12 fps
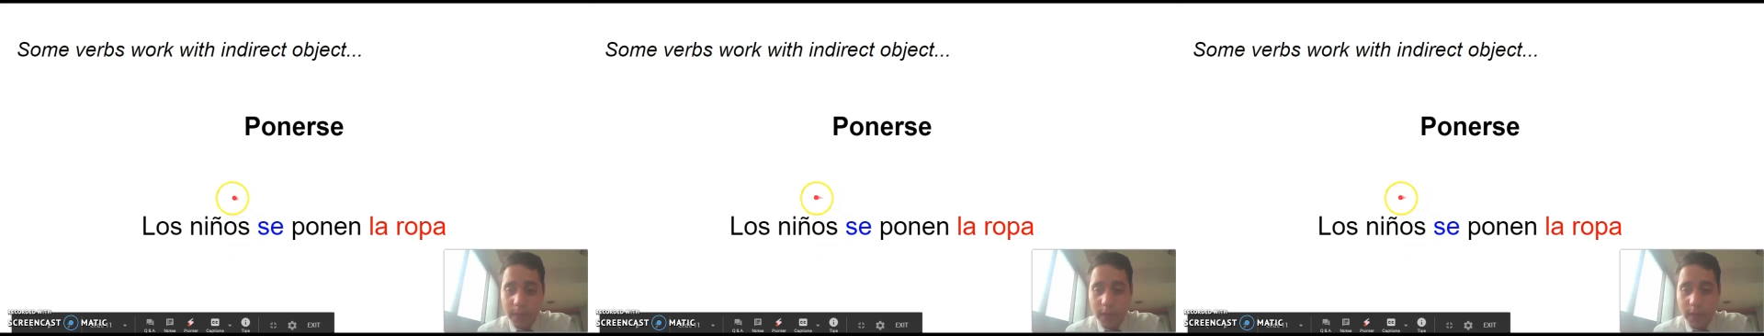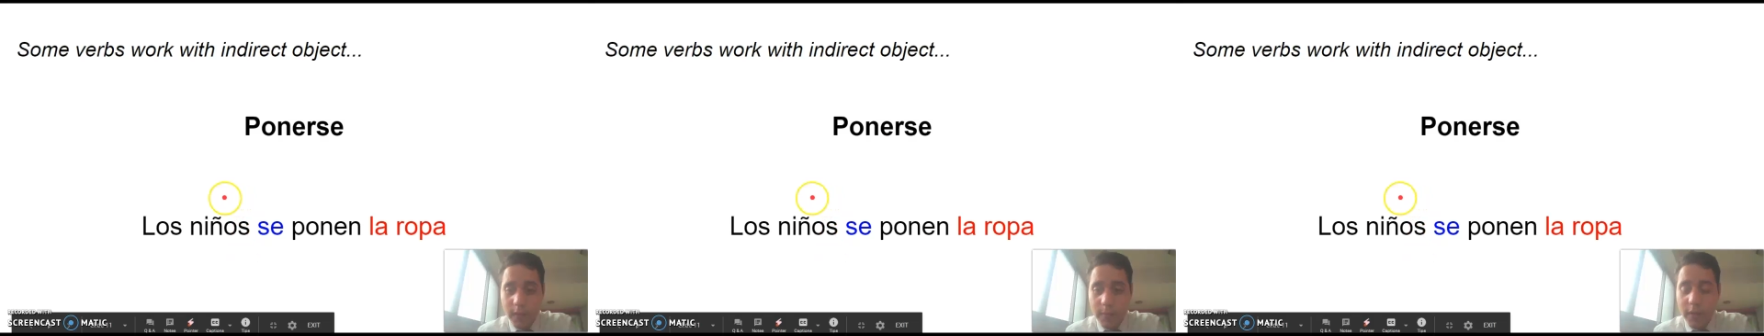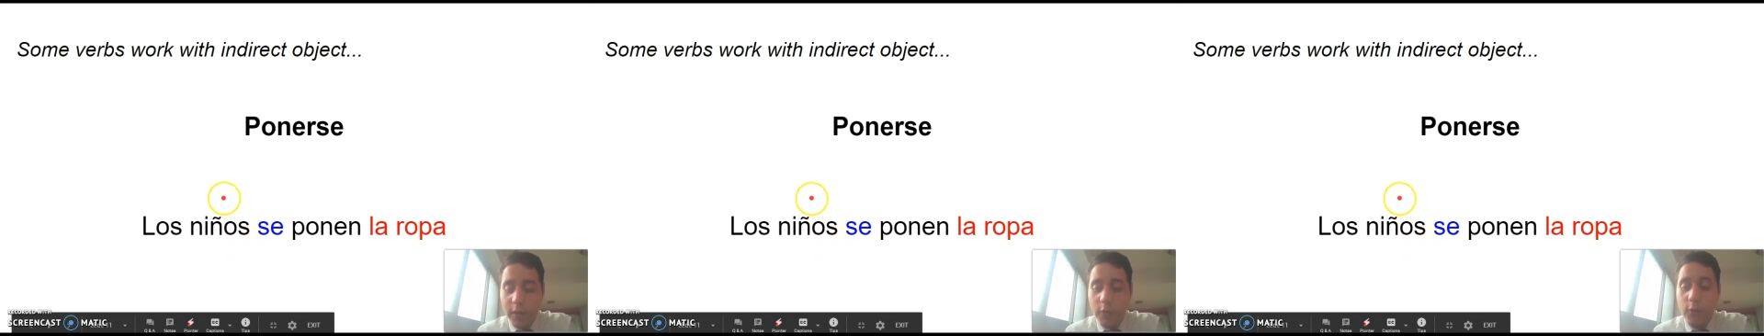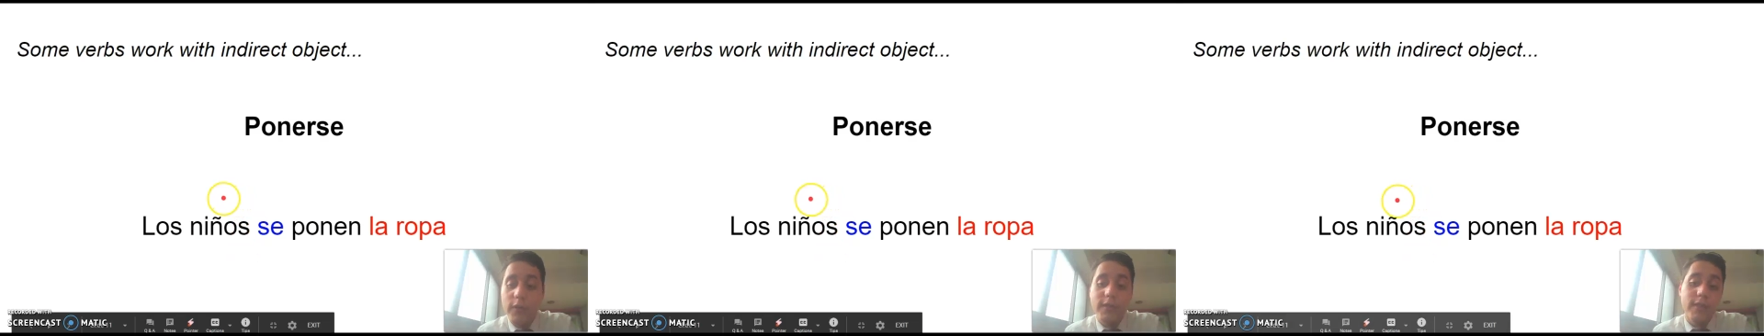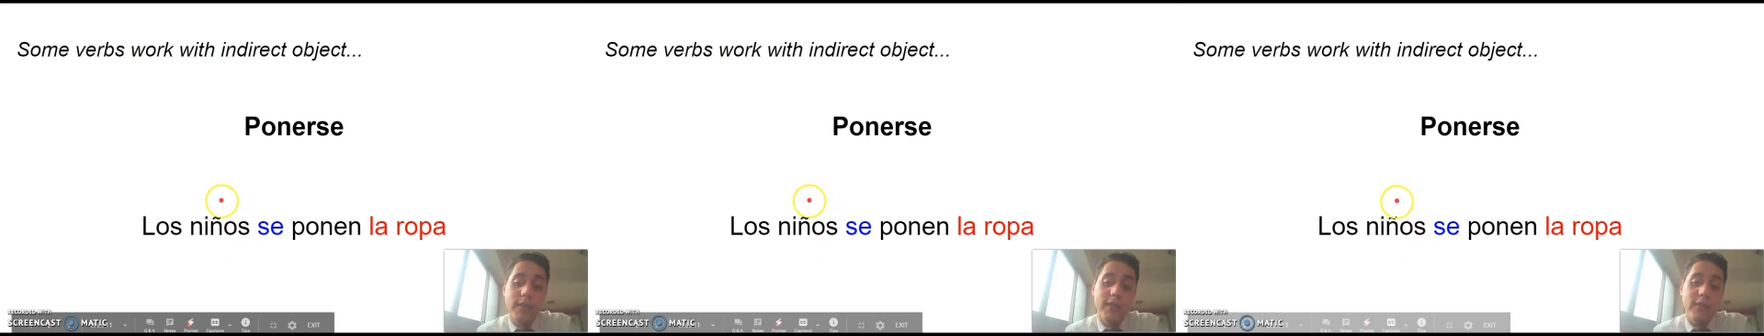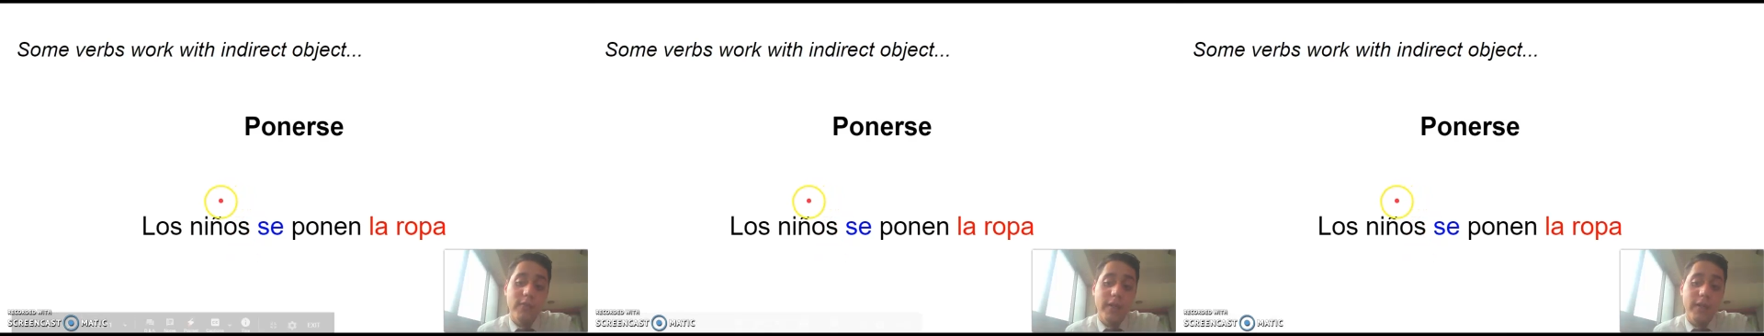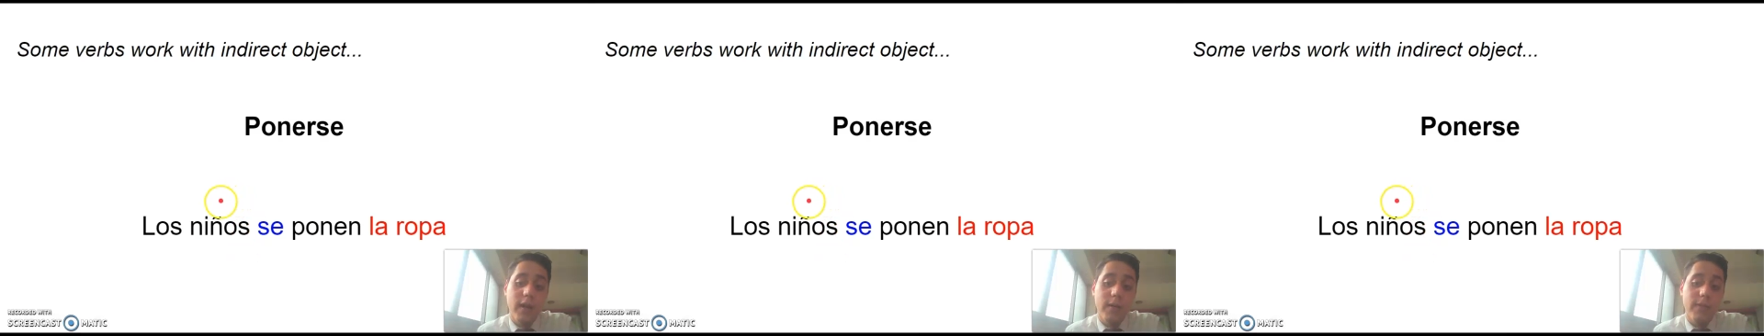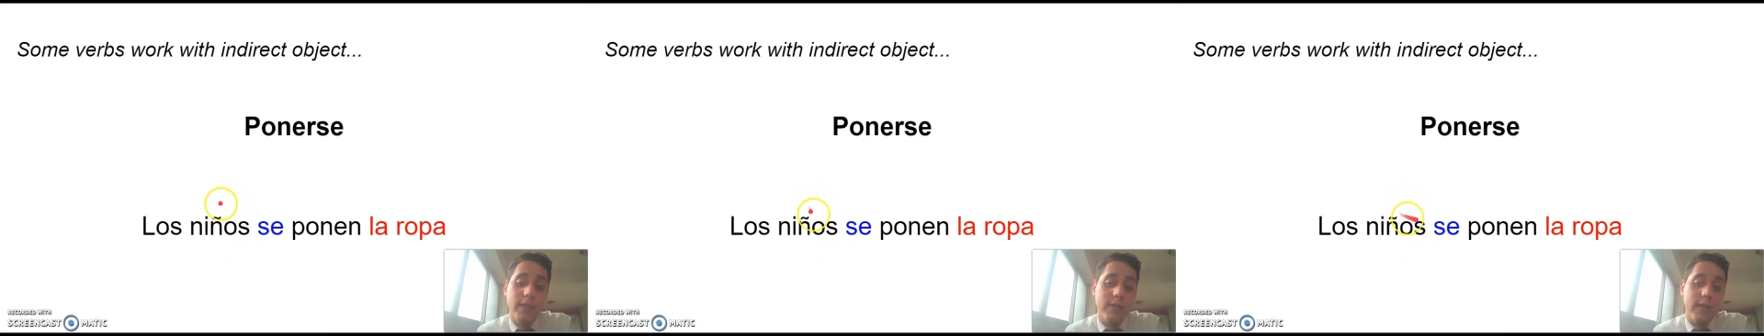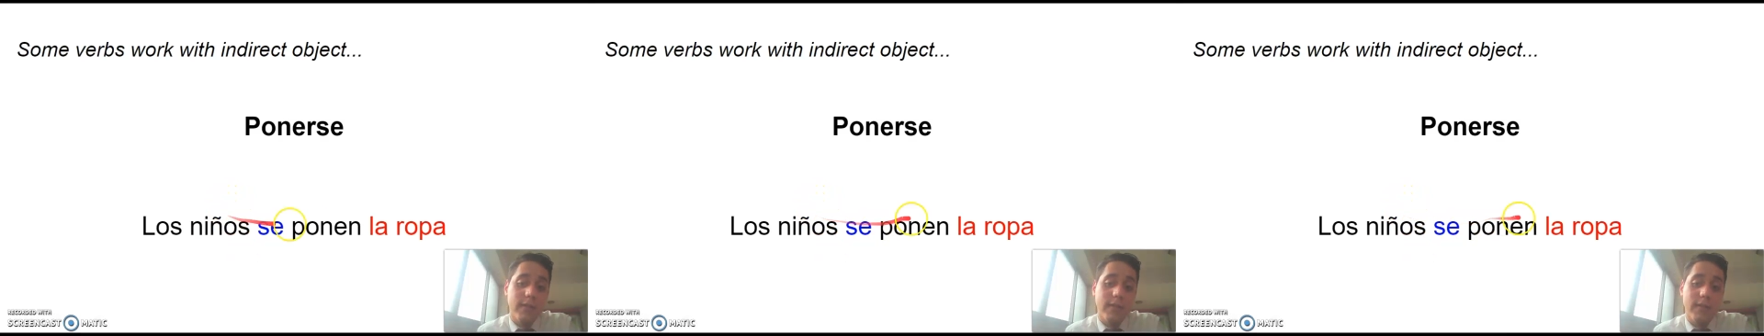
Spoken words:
But who is the indirect object then?